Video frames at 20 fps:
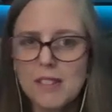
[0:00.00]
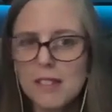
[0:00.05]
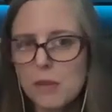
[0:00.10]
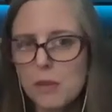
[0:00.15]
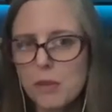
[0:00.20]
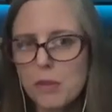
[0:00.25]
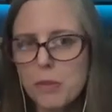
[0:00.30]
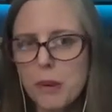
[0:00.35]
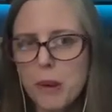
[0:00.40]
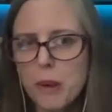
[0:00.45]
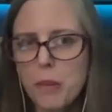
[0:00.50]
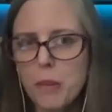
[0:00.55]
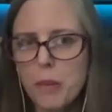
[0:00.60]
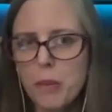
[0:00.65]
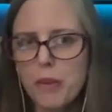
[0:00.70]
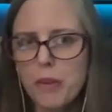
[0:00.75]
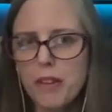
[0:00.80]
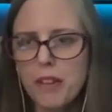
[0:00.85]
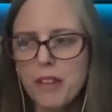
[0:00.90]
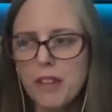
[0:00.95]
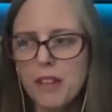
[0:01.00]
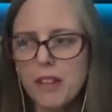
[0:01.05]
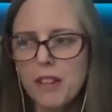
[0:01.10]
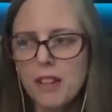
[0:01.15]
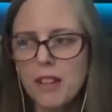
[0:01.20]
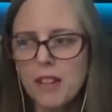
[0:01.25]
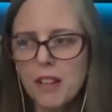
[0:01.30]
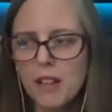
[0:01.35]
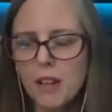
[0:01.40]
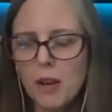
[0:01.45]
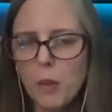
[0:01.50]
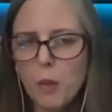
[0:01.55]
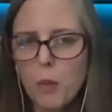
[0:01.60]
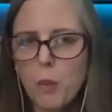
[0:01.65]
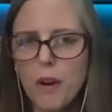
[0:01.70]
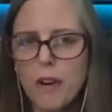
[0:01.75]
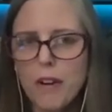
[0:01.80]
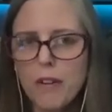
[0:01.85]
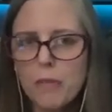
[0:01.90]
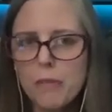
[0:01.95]
this was probably
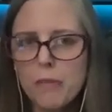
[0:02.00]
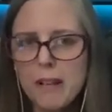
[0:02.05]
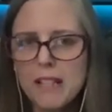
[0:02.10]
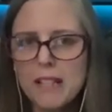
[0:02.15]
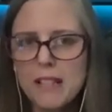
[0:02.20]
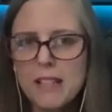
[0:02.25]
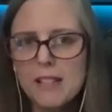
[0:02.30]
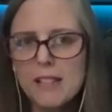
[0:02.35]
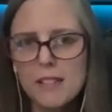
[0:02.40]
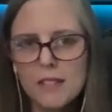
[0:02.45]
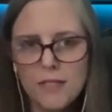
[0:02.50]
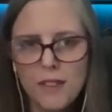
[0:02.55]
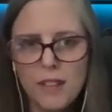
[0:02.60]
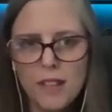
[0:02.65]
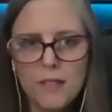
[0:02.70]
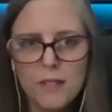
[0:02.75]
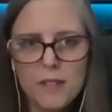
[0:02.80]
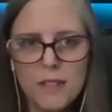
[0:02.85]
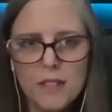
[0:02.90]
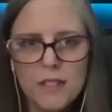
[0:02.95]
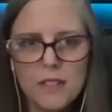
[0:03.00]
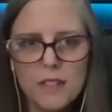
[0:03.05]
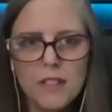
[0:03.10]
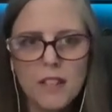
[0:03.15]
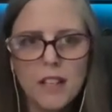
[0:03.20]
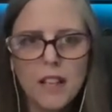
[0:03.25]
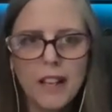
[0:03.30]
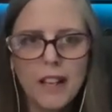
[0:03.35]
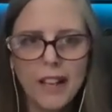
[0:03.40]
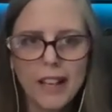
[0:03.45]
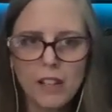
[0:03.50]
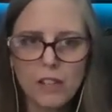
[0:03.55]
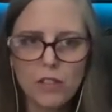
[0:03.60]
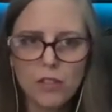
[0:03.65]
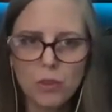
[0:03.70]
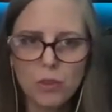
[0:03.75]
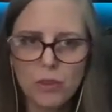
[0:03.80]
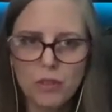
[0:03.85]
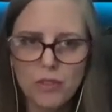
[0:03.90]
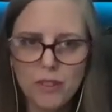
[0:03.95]
one of my least favorites and it's
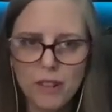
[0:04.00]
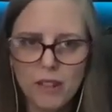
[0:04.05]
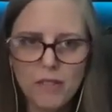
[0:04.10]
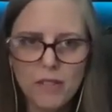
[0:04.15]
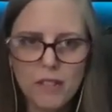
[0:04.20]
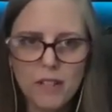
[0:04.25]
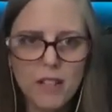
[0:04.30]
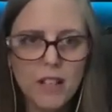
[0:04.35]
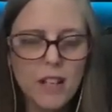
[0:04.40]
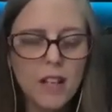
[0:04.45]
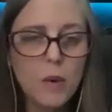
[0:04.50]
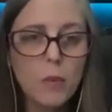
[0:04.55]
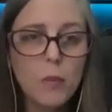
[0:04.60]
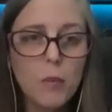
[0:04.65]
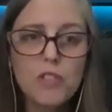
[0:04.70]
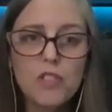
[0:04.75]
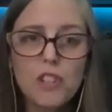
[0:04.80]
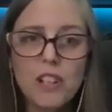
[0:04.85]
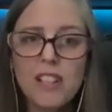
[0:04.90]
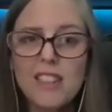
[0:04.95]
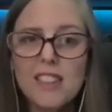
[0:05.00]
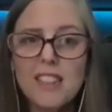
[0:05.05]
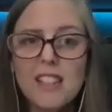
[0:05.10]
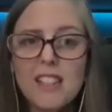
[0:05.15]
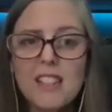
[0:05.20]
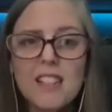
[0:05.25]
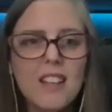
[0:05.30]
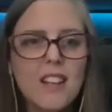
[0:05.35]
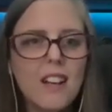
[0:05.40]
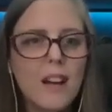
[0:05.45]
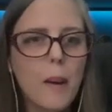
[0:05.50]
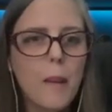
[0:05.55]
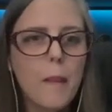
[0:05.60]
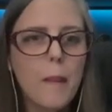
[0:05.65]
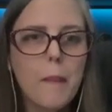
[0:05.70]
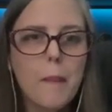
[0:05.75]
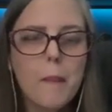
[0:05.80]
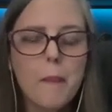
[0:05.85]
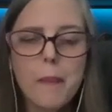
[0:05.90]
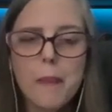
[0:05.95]
your favorite, which I think
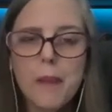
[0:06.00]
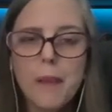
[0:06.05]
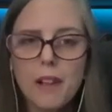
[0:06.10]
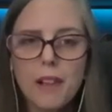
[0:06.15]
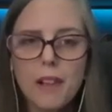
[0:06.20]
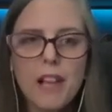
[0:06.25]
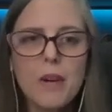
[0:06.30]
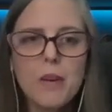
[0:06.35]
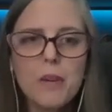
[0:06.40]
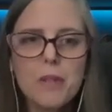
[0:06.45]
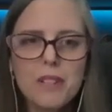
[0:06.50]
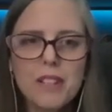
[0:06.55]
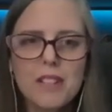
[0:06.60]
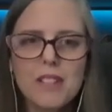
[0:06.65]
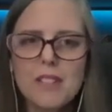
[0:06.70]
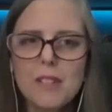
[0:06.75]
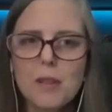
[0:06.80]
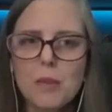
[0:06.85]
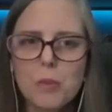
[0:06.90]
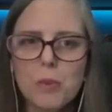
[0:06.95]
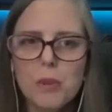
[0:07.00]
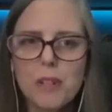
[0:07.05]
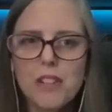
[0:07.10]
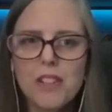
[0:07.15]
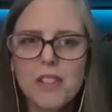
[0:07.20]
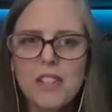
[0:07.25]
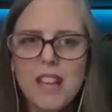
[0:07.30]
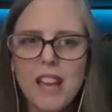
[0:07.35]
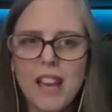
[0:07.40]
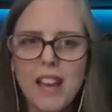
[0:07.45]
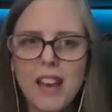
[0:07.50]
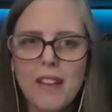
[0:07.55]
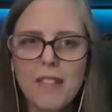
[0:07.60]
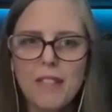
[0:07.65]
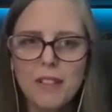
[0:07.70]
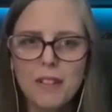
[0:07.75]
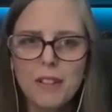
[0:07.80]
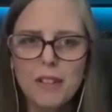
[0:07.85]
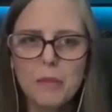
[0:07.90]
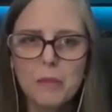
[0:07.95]
allows us to really have
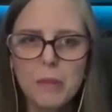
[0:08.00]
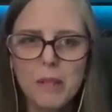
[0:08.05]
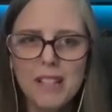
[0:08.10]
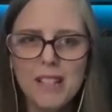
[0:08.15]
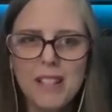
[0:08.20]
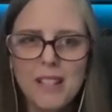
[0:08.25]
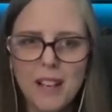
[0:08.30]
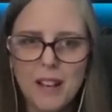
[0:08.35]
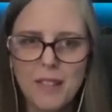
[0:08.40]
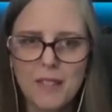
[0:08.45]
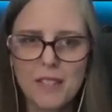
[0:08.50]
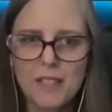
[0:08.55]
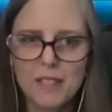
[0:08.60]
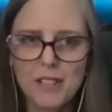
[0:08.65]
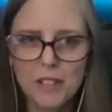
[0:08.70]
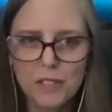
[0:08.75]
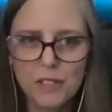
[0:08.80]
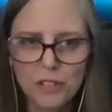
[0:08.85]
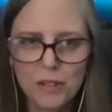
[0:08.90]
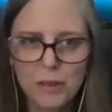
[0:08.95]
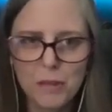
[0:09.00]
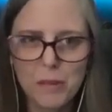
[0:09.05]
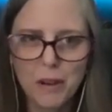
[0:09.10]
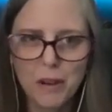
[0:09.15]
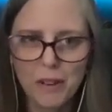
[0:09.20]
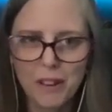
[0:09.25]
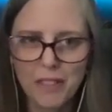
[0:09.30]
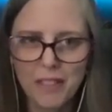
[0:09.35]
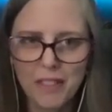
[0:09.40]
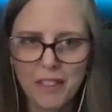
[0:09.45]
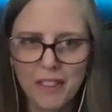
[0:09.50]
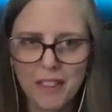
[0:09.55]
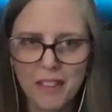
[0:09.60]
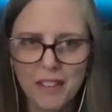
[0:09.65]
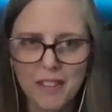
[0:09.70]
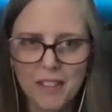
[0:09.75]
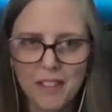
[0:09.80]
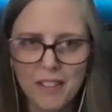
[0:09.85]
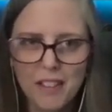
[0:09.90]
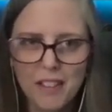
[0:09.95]
good, meaty conversation about it
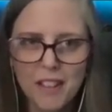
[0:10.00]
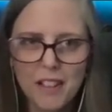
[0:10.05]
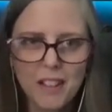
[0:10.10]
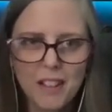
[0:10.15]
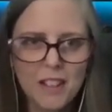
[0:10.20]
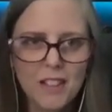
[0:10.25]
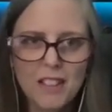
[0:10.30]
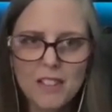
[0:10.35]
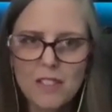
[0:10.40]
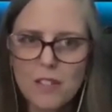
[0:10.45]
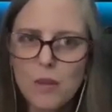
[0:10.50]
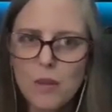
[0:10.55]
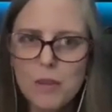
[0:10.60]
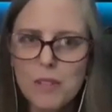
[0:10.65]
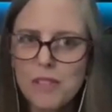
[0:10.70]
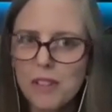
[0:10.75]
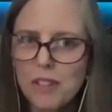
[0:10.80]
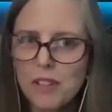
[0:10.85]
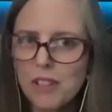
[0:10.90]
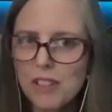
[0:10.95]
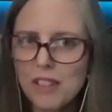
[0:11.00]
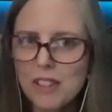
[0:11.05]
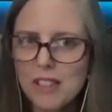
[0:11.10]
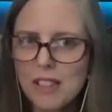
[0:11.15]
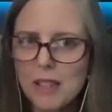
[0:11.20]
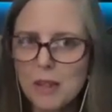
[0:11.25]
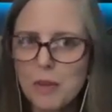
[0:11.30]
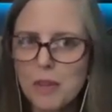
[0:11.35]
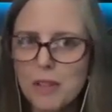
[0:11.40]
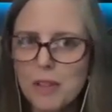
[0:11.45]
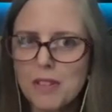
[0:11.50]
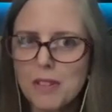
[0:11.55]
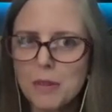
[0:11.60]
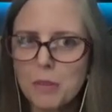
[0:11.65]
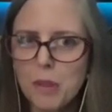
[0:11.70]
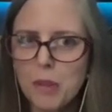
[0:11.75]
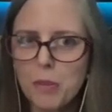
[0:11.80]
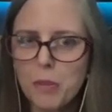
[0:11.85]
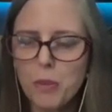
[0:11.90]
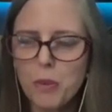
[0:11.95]
then. And that's always a good thing. Whereas some
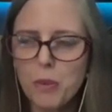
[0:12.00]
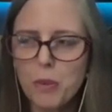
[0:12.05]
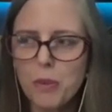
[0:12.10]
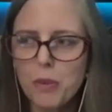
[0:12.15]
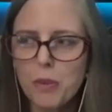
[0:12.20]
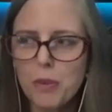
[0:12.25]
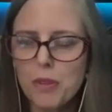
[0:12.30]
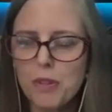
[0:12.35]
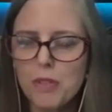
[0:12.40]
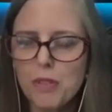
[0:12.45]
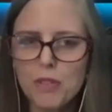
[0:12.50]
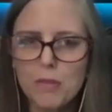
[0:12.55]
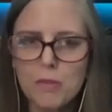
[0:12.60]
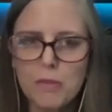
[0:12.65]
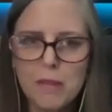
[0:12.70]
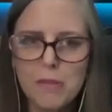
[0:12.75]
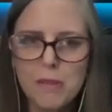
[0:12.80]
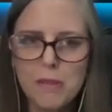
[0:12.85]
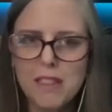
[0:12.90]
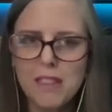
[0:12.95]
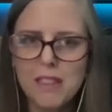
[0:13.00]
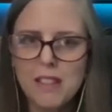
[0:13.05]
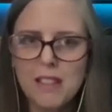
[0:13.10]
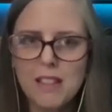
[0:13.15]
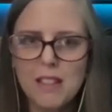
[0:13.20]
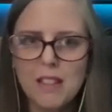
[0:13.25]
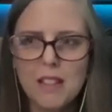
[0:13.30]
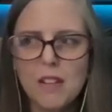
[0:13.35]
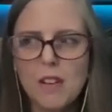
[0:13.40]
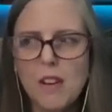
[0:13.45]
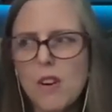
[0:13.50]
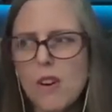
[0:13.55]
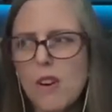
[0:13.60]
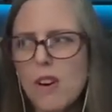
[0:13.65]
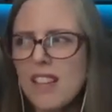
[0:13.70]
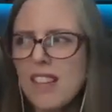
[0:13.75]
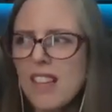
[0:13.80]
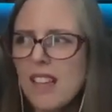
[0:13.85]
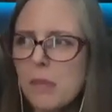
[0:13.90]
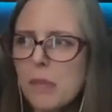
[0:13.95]
people will just maybe think like, oh,
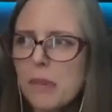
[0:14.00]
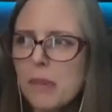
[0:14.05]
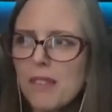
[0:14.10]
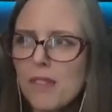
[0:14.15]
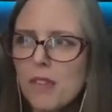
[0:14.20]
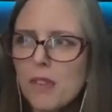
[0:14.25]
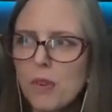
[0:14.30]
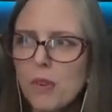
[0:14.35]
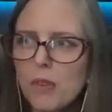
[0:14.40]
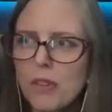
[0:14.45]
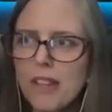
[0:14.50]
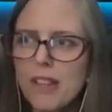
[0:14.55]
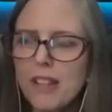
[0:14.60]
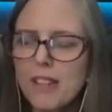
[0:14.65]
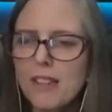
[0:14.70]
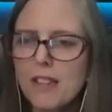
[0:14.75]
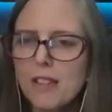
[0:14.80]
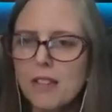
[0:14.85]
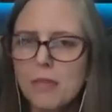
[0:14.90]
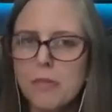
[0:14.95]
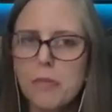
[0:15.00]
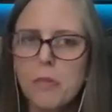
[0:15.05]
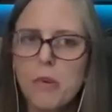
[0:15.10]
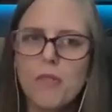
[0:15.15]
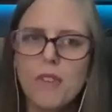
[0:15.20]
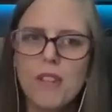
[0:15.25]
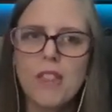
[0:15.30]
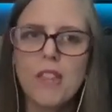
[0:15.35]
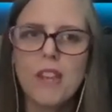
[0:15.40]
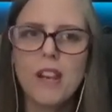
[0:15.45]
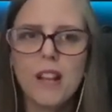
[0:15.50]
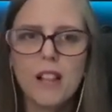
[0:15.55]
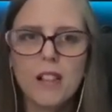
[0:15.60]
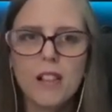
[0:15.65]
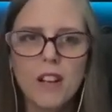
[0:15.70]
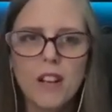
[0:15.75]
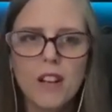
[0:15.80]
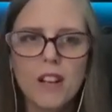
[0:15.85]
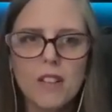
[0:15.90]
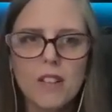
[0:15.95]
I can't believe you don't like this movie that I
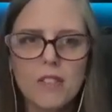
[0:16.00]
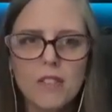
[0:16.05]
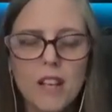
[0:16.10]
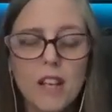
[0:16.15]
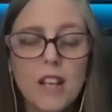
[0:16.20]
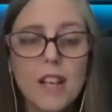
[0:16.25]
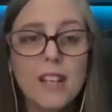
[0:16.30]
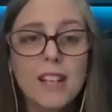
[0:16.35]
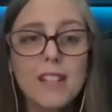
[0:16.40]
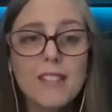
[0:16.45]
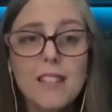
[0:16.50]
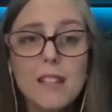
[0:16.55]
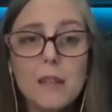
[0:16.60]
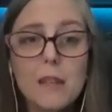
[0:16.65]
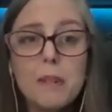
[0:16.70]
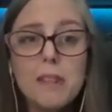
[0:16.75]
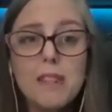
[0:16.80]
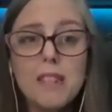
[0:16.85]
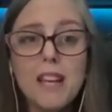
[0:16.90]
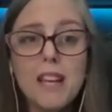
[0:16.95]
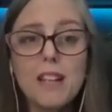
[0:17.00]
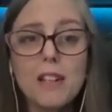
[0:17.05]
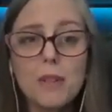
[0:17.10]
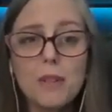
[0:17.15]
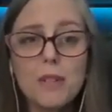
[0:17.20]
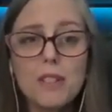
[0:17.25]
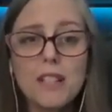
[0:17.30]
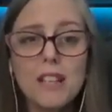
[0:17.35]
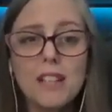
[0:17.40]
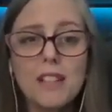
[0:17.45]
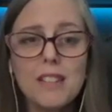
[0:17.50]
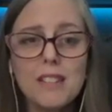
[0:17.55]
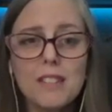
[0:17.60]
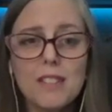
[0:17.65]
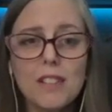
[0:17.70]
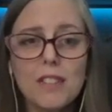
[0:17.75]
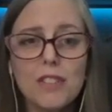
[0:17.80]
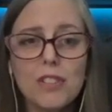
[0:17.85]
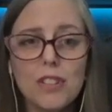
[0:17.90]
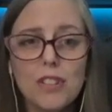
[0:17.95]
love. And it's like, but that creates
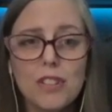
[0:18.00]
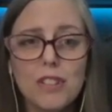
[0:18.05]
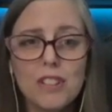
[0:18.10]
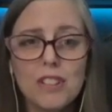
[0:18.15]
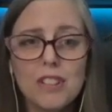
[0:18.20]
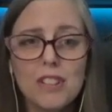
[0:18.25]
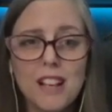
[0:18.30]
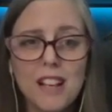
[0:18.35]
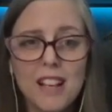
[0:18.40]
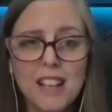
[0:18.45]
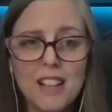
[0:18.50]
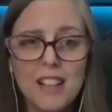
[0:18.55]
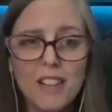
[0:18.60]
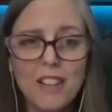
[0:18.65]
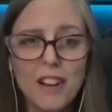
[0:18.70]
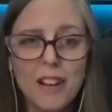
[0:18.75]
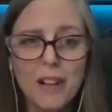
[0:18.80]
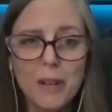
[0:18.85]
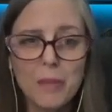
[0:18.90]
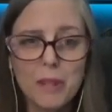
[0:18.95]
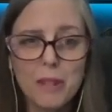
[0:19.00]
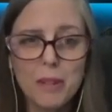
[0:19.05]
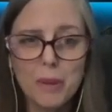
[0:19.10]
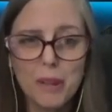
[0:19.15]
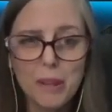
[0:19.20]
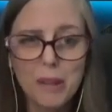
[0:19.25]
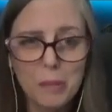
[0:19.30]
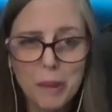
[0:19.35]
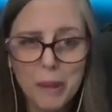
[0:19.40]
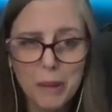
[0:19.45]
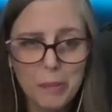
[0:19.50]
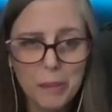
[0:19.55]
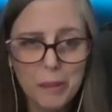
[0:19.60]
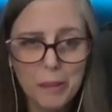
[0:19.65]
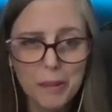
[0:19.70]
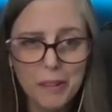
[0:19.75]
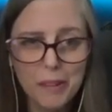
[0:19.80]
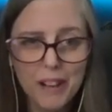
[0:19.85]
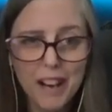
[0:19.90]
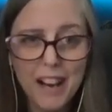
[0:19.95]
such a good dialogue between
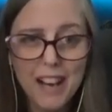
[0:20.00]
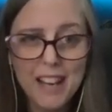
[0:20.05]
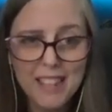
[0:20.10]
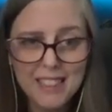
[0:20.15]
people, I